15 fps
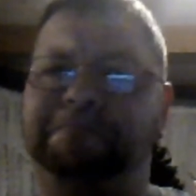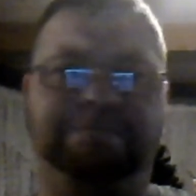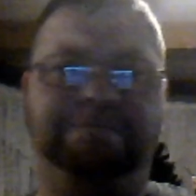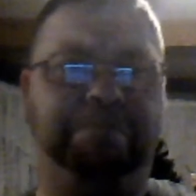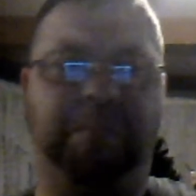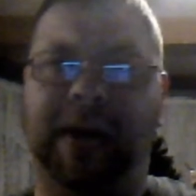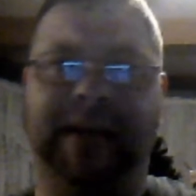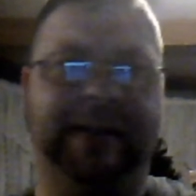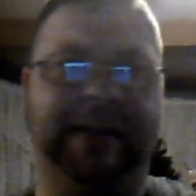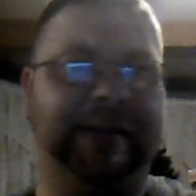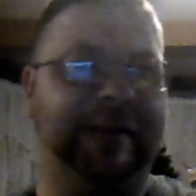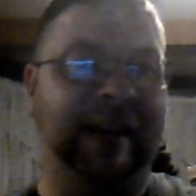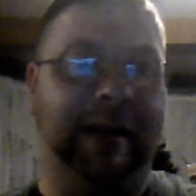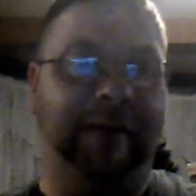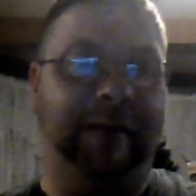
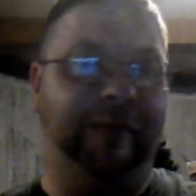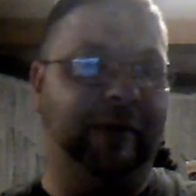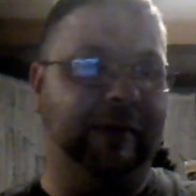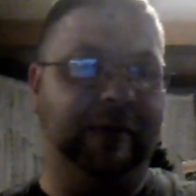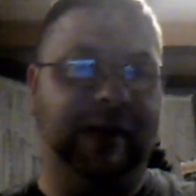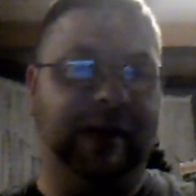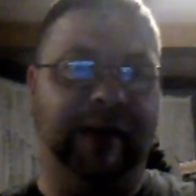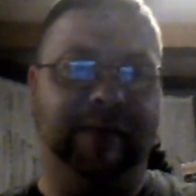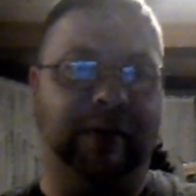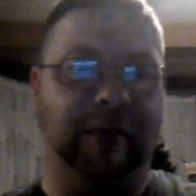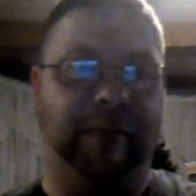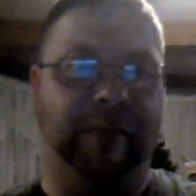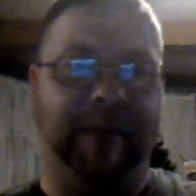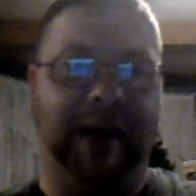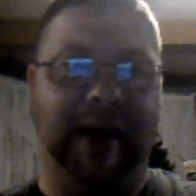mice never
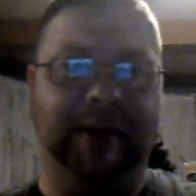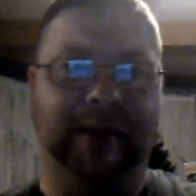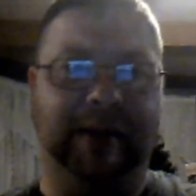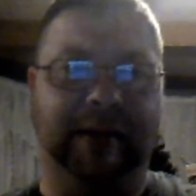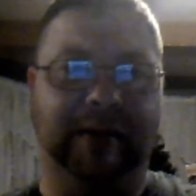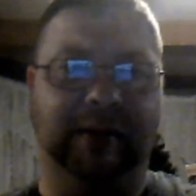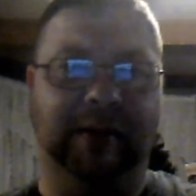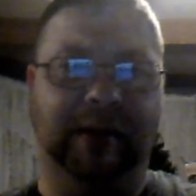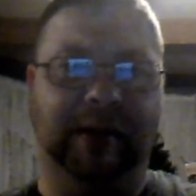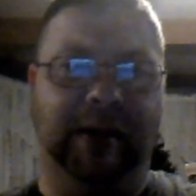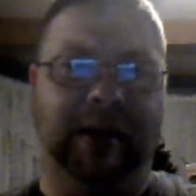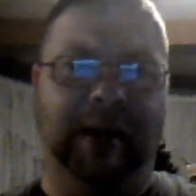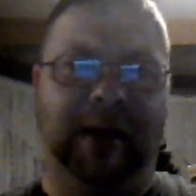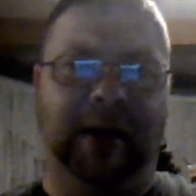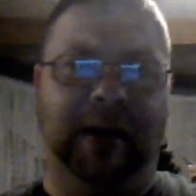go bad here.
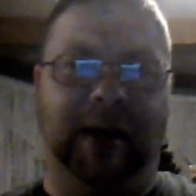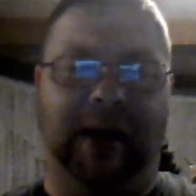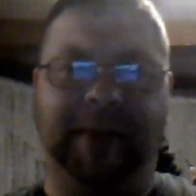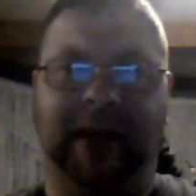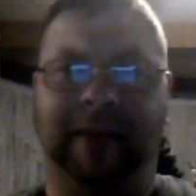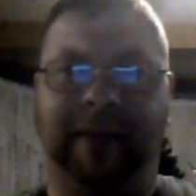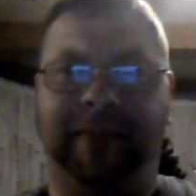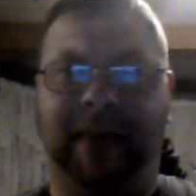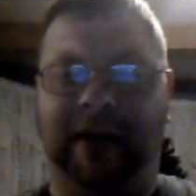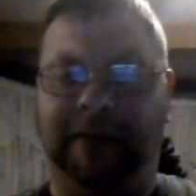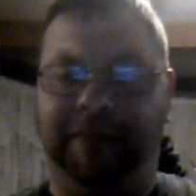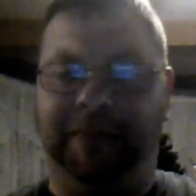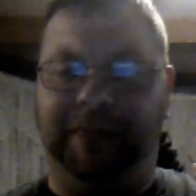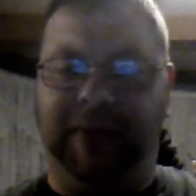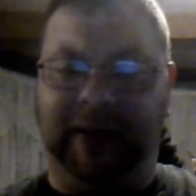I mean, I'm not a
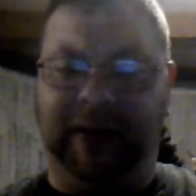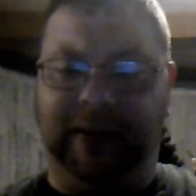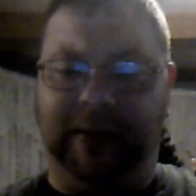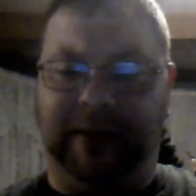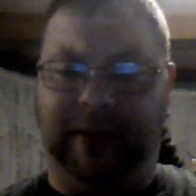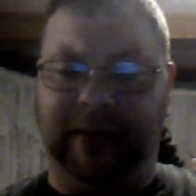big